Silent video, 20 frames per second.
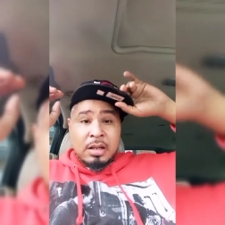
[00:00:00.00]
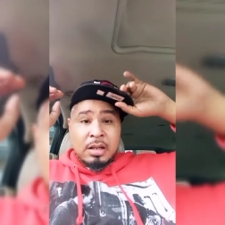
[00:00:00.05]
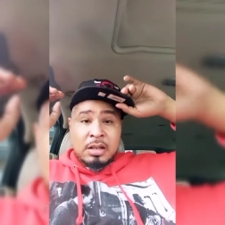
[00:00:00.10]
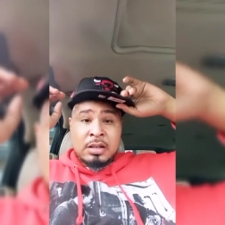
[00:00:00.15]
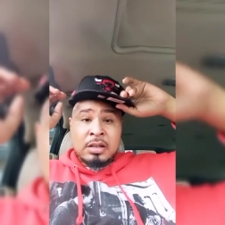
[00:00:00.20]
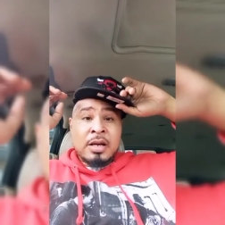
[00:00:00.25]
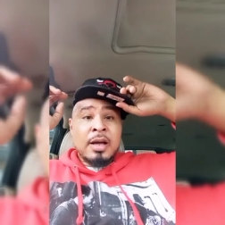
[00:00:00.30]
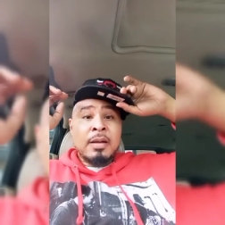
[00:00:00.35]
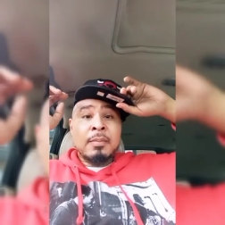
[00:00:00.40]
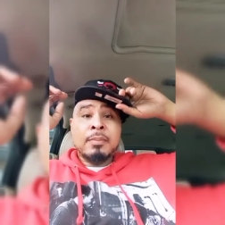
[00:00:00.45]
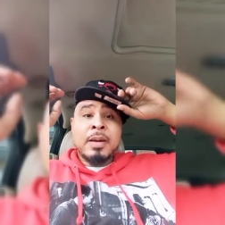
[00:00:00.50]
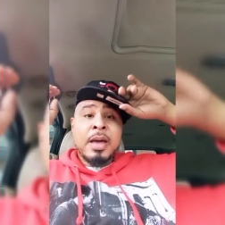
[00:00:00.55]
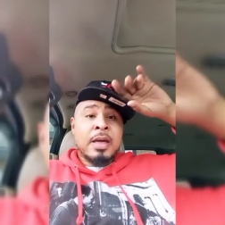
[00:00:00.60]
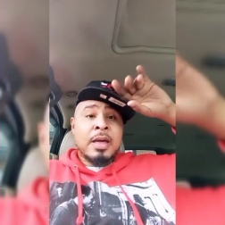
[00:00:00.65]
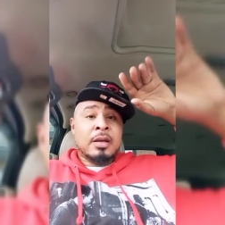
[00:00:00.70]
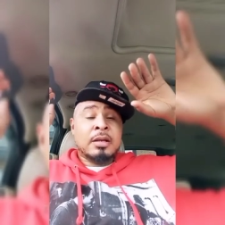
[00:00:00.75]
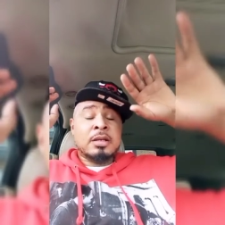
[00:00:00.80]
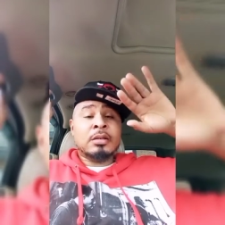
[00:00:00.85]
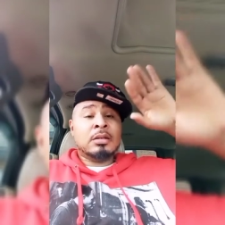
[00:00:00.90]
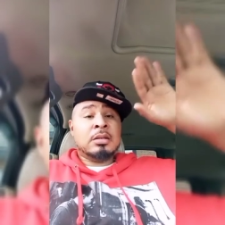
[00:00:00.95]
It's nothing
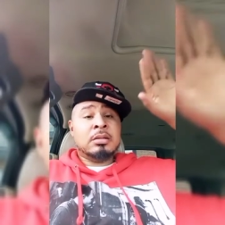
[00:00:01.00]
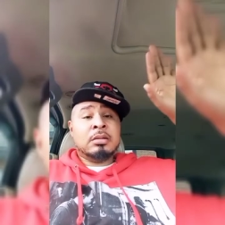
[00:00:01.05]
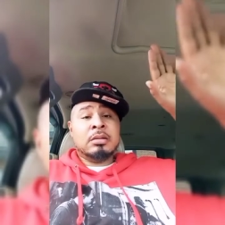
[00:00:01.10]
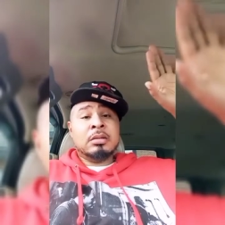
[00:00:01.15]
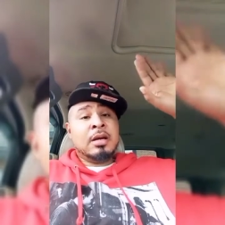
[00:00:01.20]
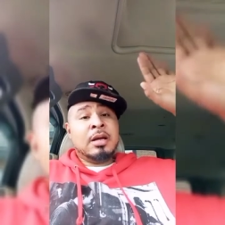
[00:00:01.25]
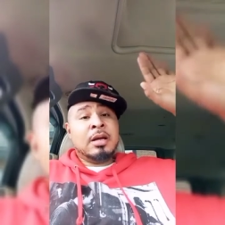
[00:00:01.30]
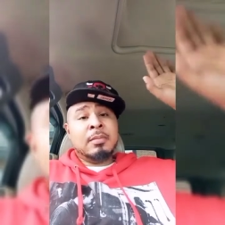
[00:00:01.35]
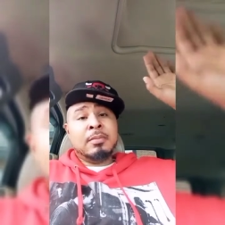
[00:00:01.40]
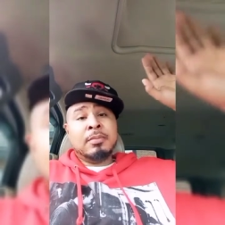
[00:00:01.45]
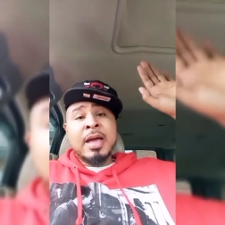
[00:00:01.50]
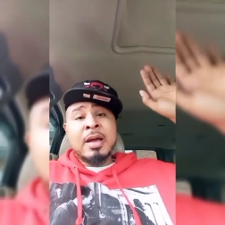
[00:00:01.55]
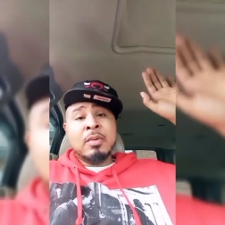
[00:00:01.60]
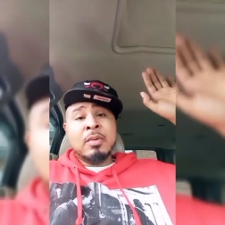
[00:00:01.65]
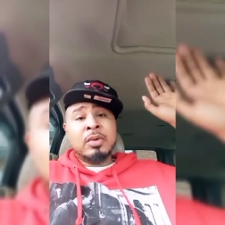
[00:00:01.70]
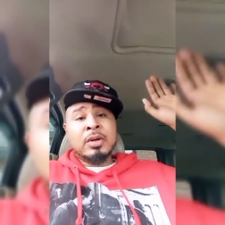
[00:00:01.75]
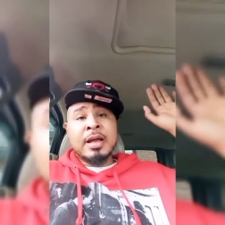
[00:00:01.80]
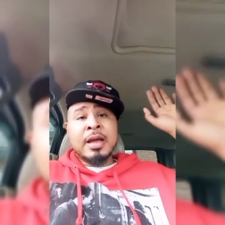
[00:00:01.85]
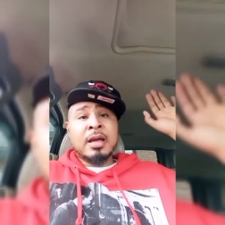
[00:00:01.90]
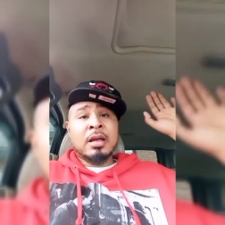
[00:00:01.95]

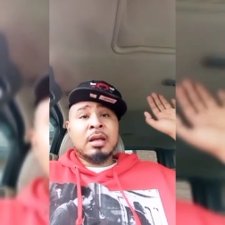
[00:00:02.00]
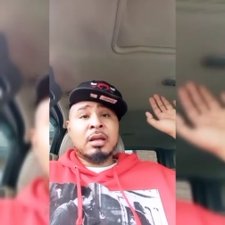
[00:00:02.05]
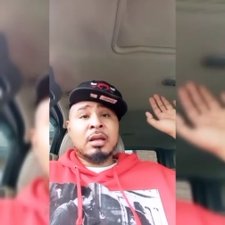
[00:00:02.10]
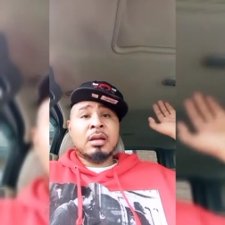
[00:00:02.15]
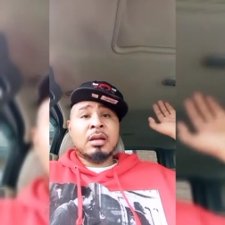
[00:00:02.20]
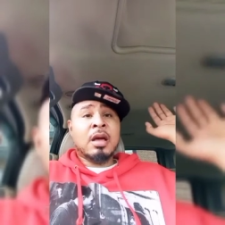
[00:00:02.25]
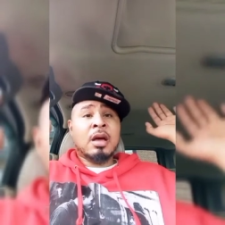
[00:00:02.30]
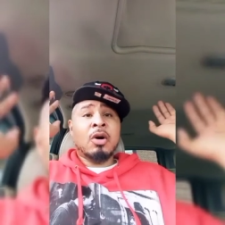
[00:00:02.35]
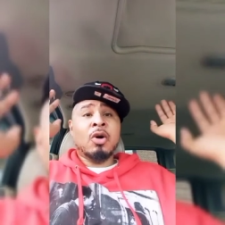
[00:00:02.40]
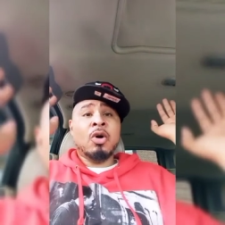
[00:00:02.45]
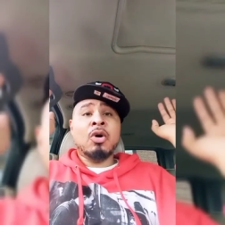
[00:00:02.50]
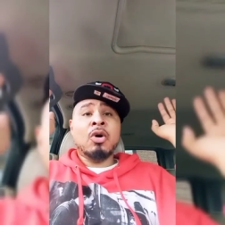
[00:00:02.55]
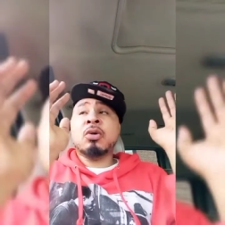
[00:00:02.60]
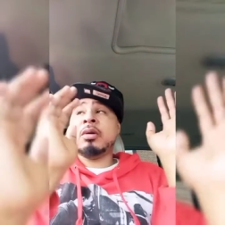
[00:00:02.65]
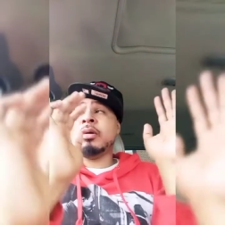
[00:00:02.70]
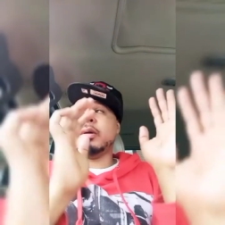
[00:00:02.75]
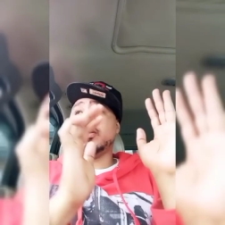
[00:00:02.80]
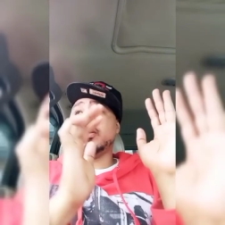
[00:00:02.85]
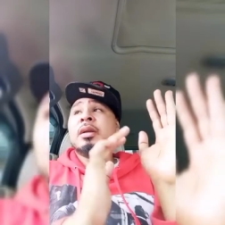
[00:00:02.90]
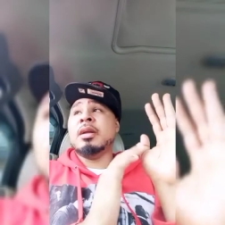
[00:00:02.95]
bad with that at
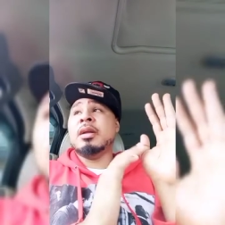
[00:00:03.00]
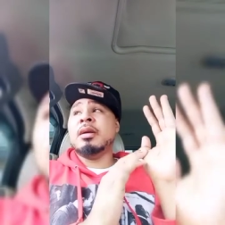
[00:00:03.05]
all.